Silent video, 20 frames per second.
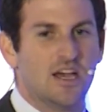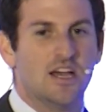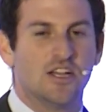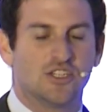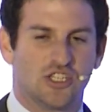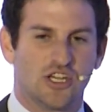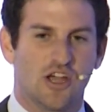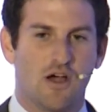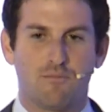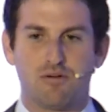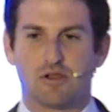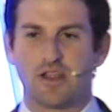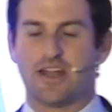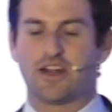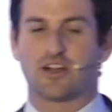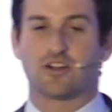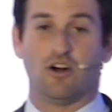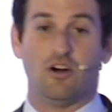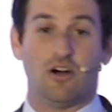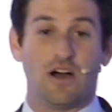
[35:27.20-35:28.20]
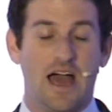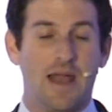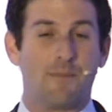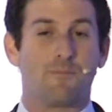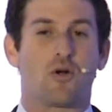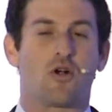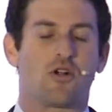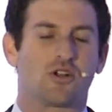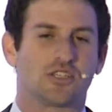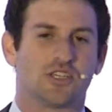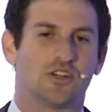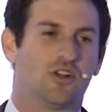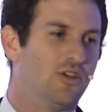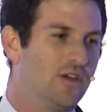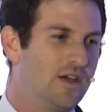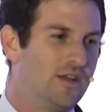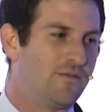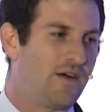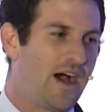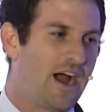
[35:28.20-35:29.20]
geopolitical, and personal
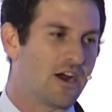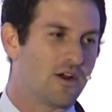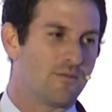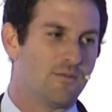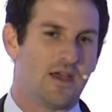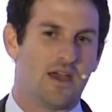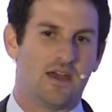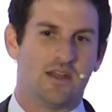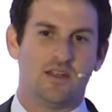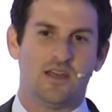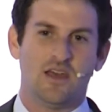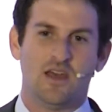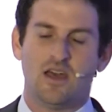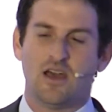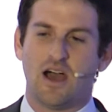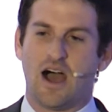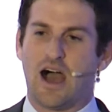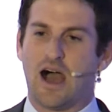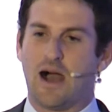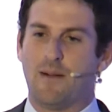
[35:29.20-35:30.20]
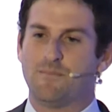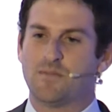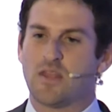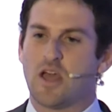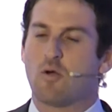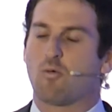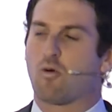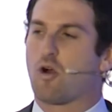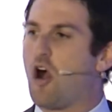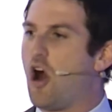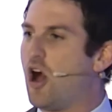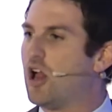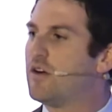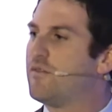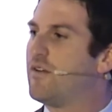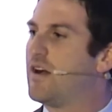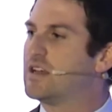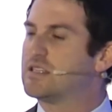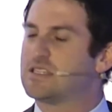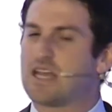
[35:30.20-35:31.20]
environment where all of
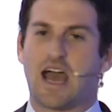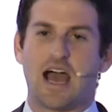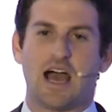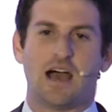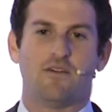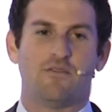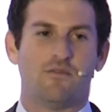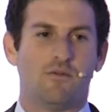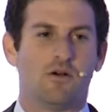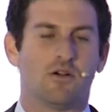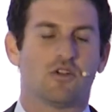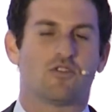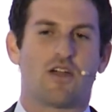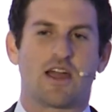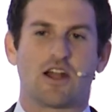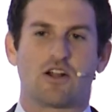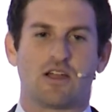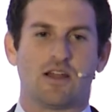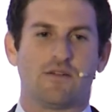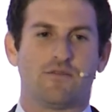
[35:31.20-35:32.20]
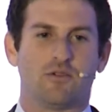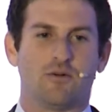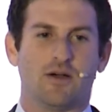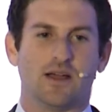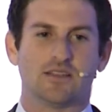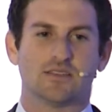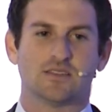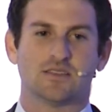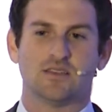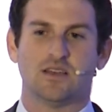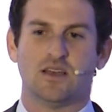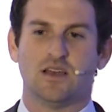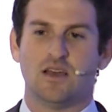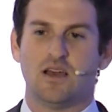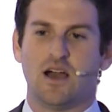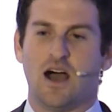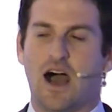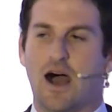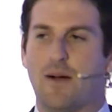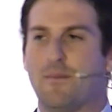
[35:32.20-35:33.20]
us have greater influence.
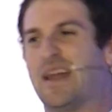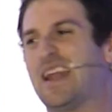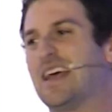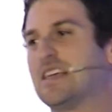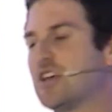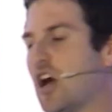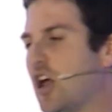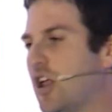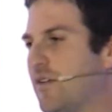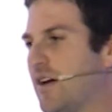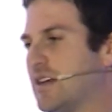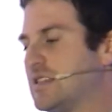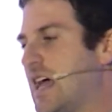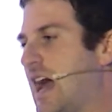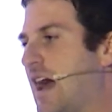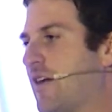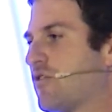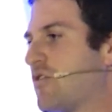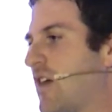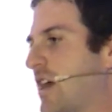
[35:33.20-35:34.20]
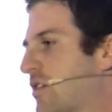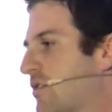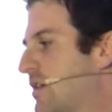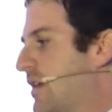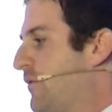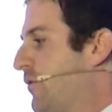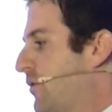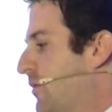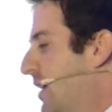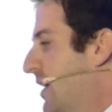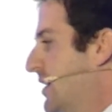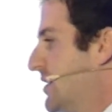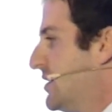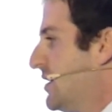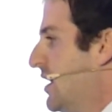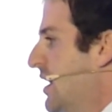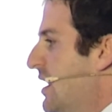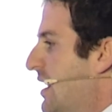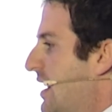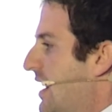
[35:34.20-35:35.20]
And as all of us have greater influence,
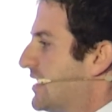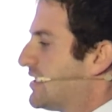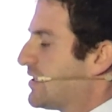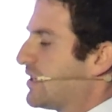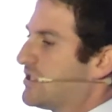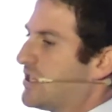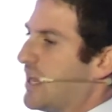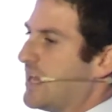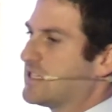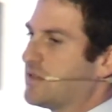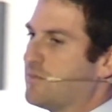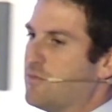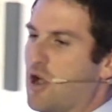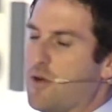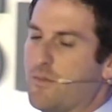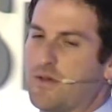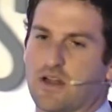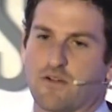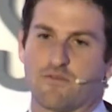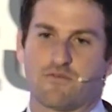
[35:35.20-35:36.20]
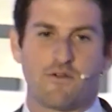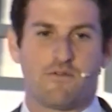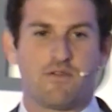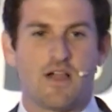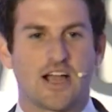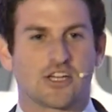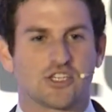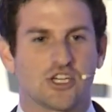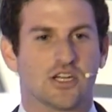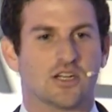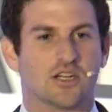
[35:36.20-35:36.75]
it's a moment of reflection.